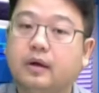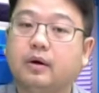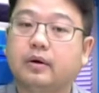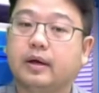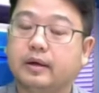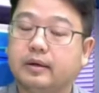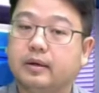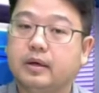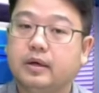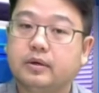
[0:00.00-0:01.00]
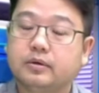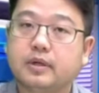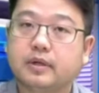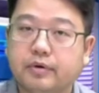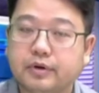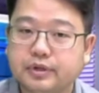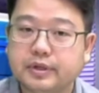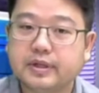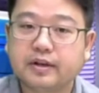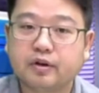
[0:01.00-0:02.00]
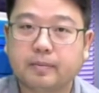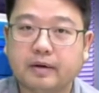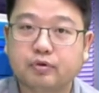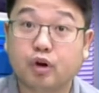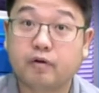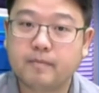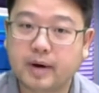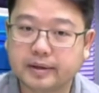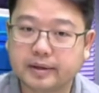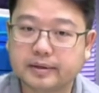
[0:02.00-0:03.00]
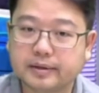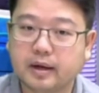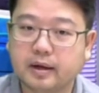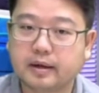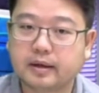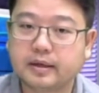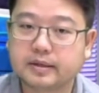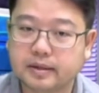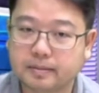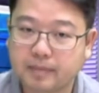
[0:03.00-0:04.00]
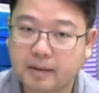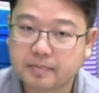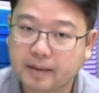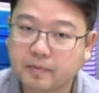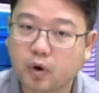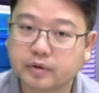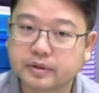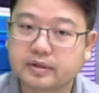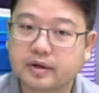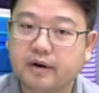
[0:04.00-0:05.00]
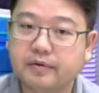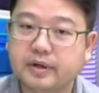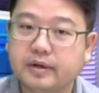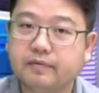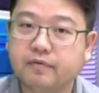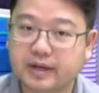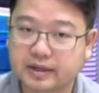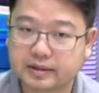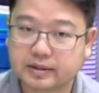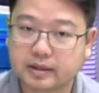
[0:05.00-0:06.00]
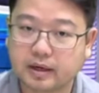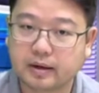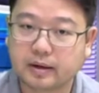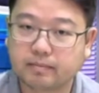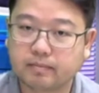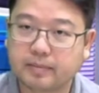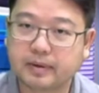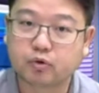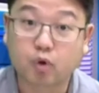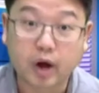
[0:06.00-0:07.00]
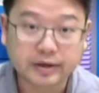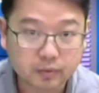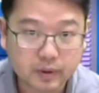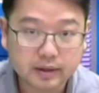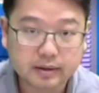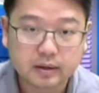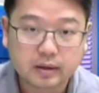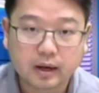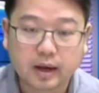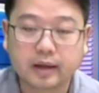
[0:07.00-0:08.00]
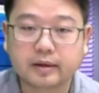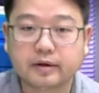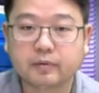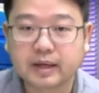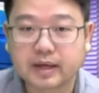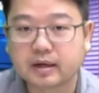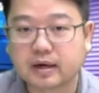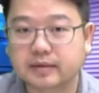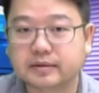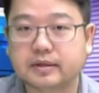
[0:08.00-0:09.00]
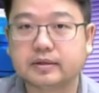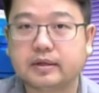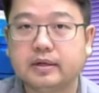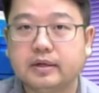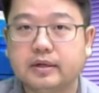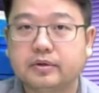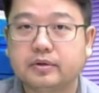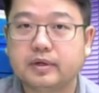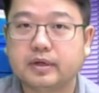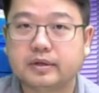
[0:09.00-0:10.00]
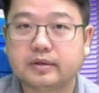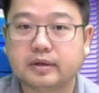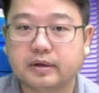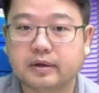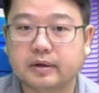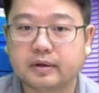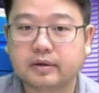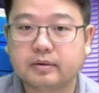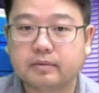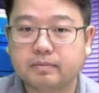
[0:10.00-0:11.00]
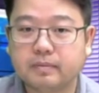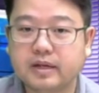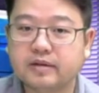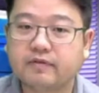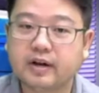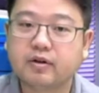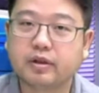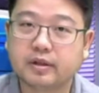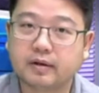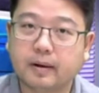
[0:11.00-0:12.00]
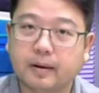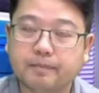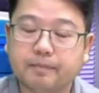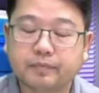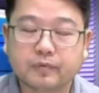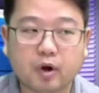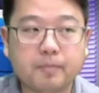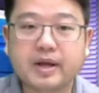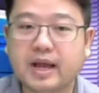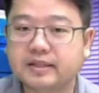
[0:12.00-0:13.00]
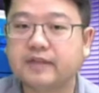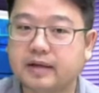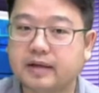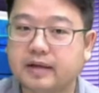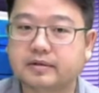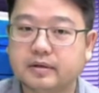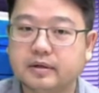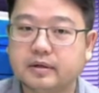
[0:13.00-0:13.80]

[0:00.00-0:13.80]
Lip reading: Okay, so the duration take you about 12 months. It's a part-time courses every week, maybe twice a week, and weekend classes. So it's a very comprehensive class.